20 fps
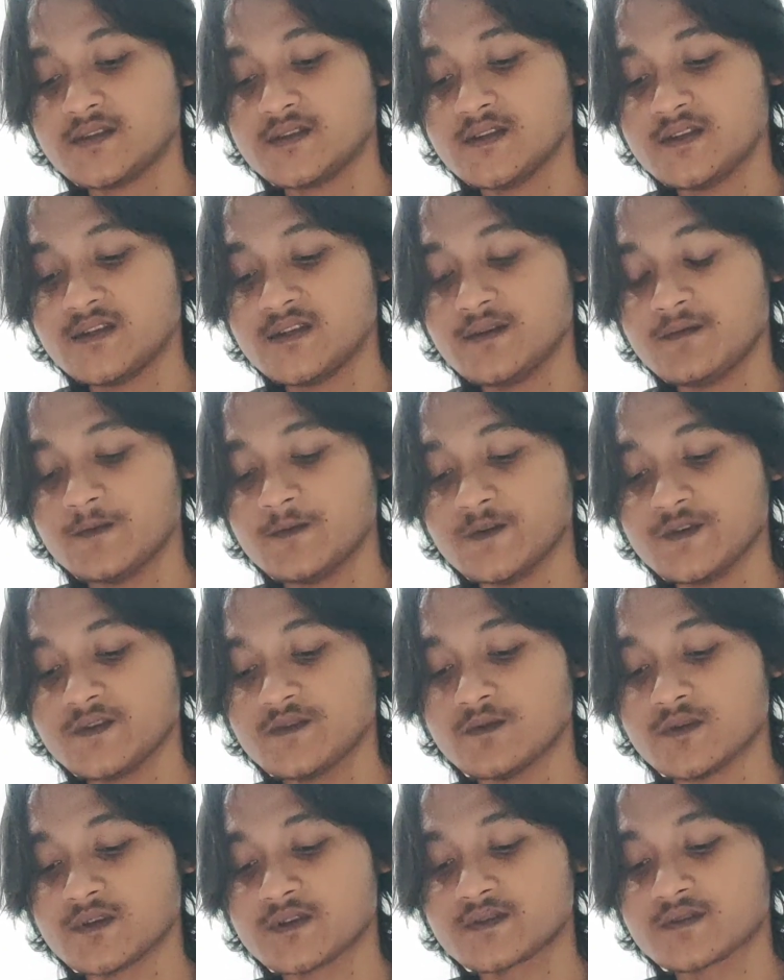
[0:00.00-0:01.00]

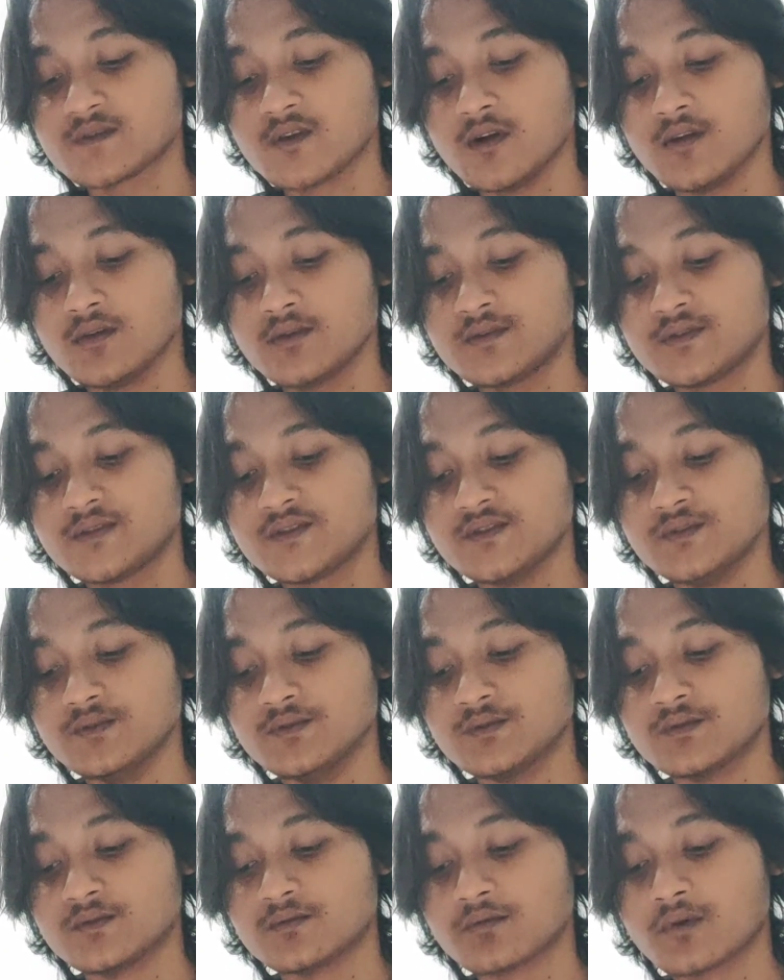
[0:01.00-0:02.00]
Sisyphus was told to
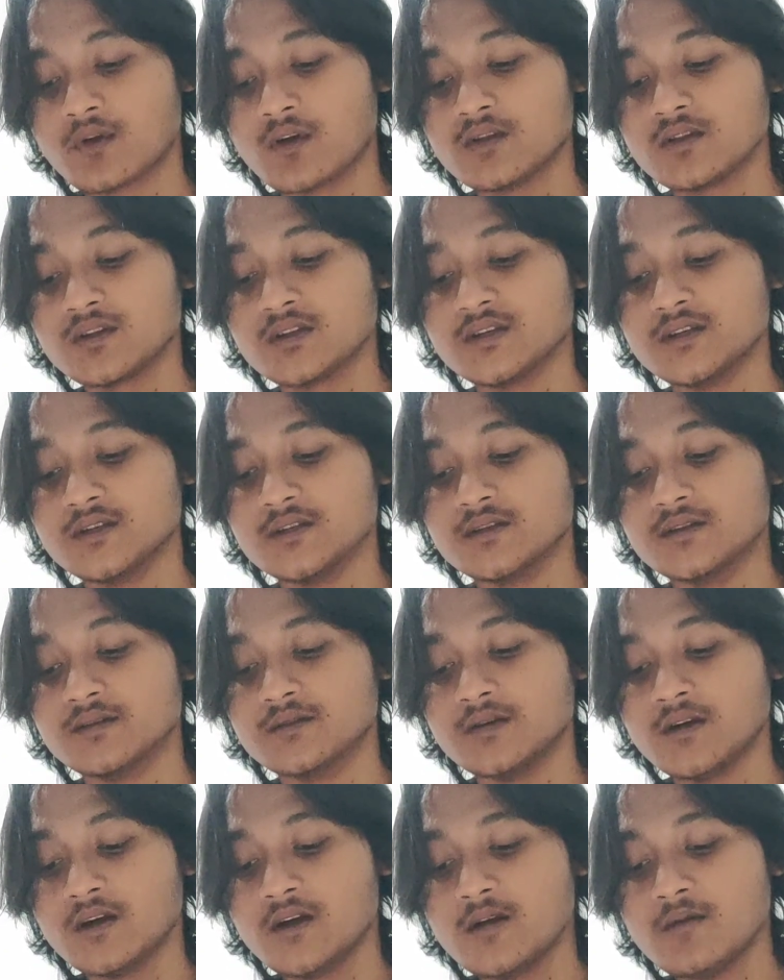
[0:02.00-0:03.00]
roll
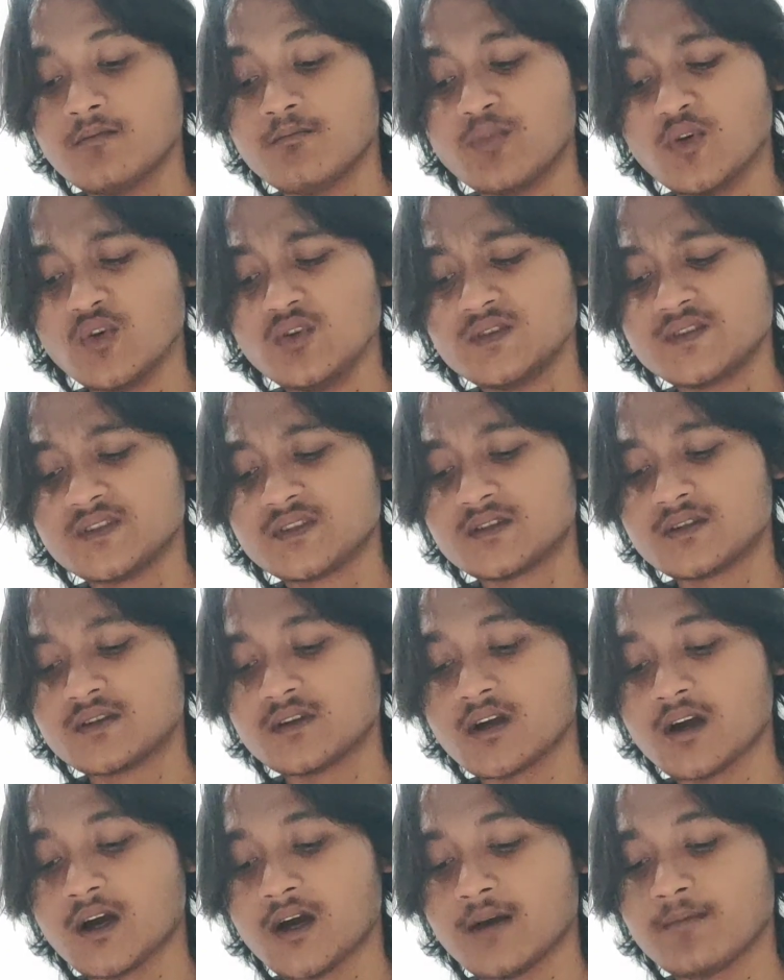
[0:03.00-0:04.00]
a
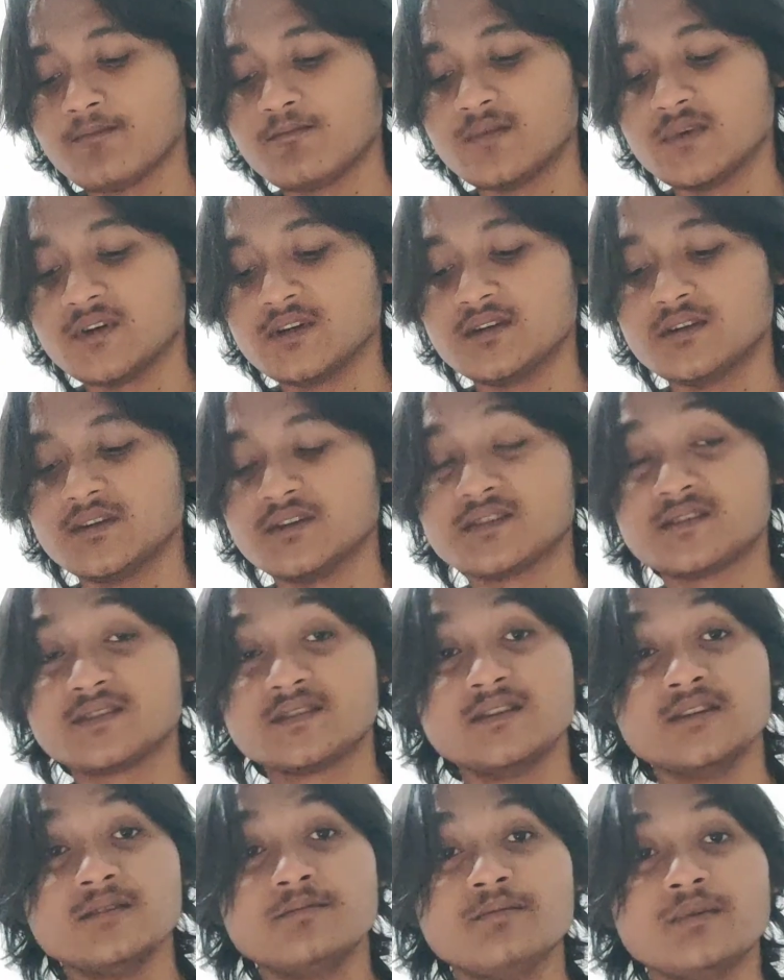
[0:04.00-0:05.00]
boulder up a
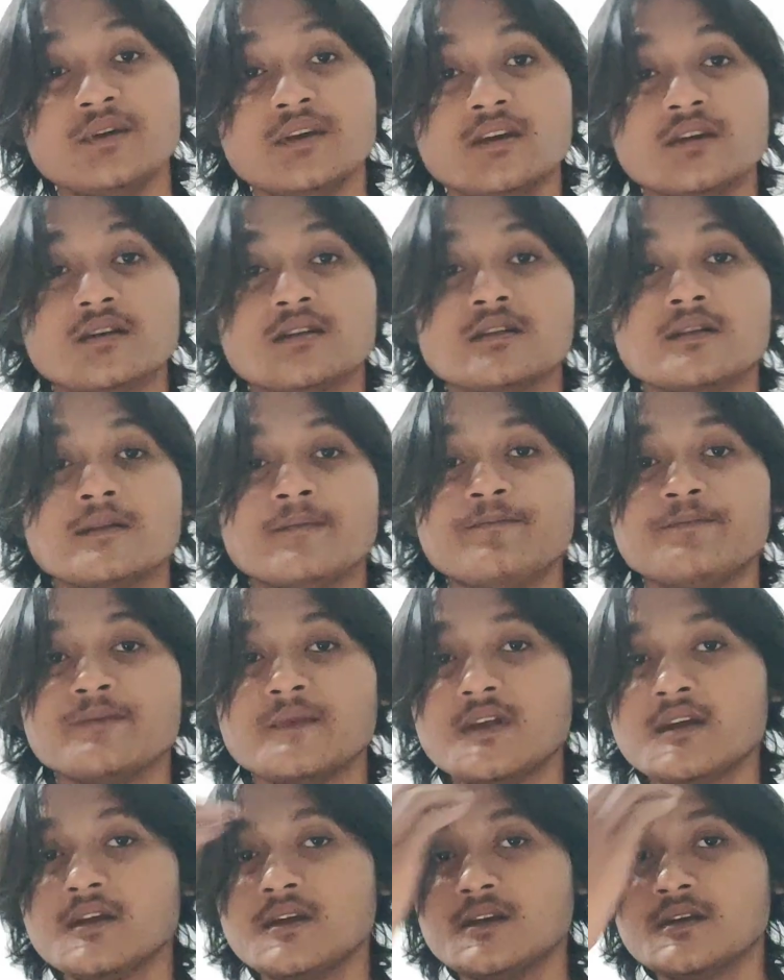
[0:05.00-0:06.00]
steep hill.
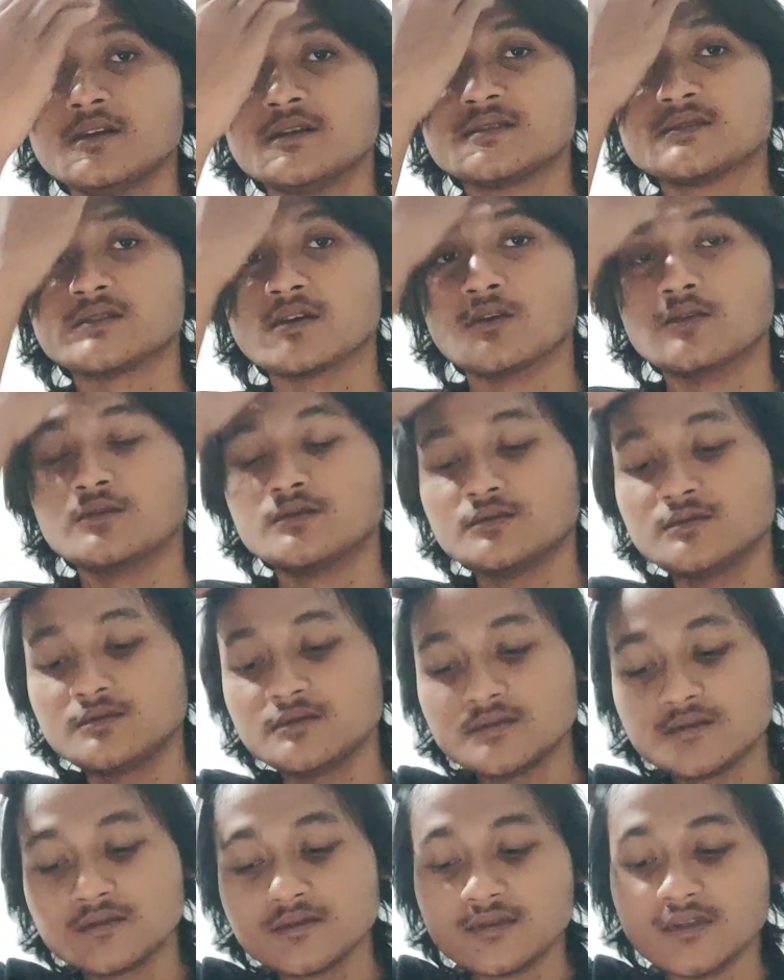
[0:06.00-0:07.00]

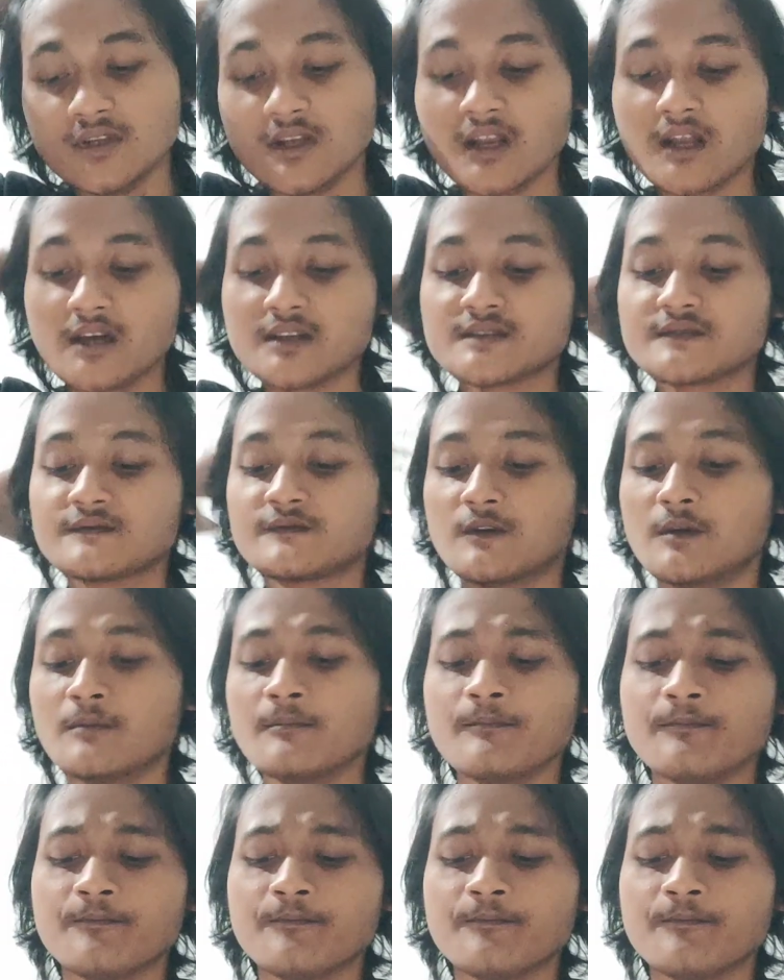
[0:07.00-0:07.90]
So the last